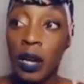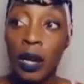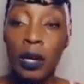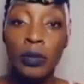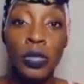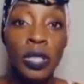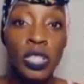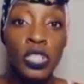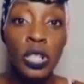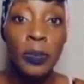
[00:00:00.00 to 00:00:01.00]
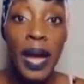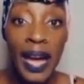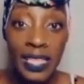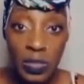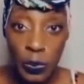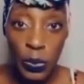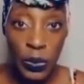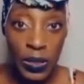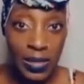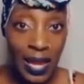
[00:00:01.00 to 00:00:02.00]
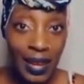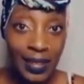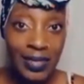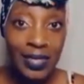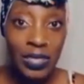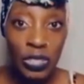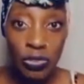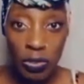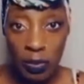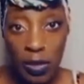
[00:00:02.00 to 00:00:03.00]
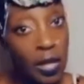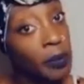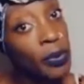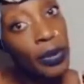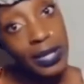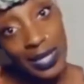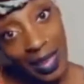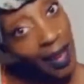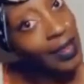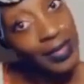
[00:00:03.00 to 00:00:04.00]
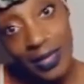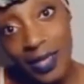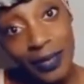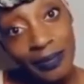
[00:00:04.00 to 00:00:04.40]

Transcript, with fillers: Um, you need your passport, that is extremely important